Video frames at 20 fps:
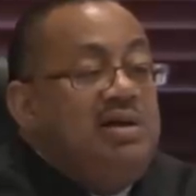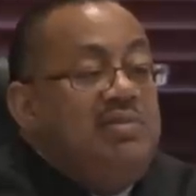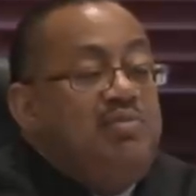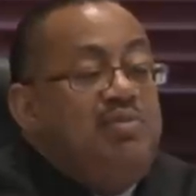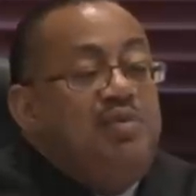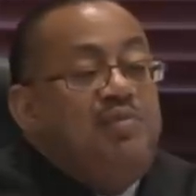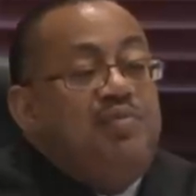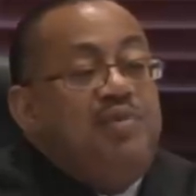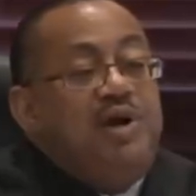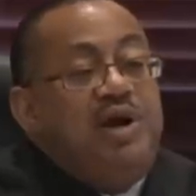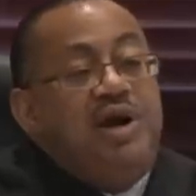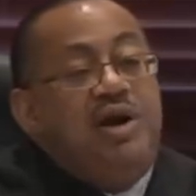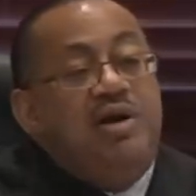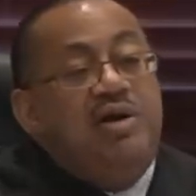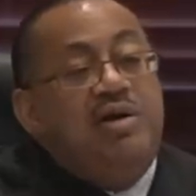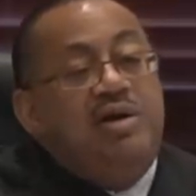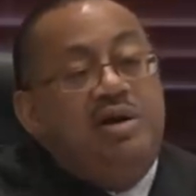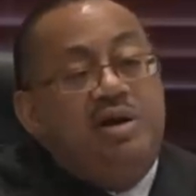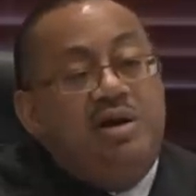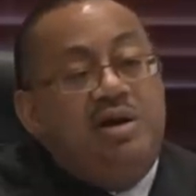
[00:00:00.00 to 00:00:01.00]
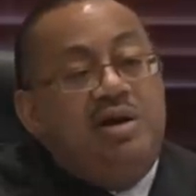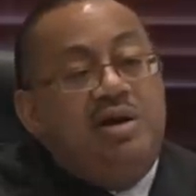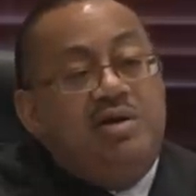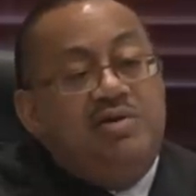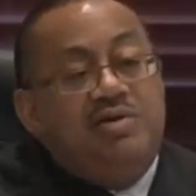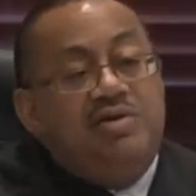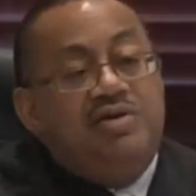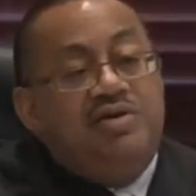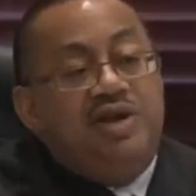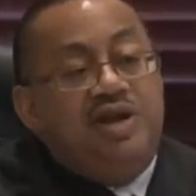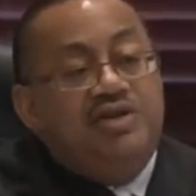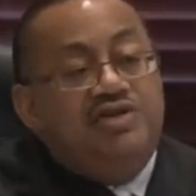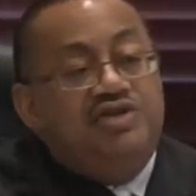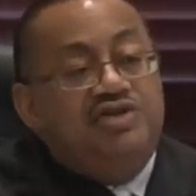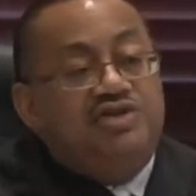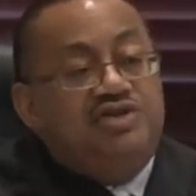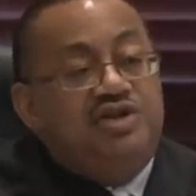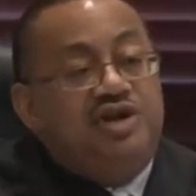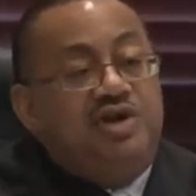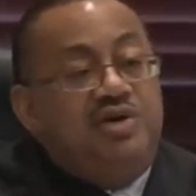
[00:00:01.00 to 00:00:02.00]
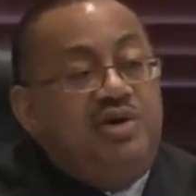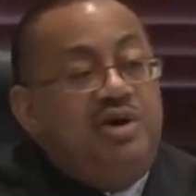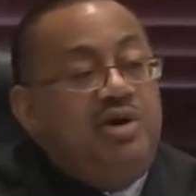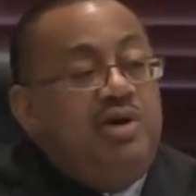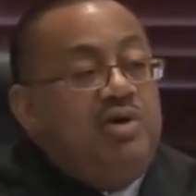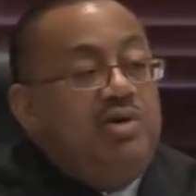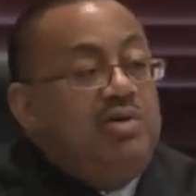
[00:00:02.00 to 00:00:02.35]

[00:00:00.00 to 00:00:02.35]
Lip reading: prepare the necessary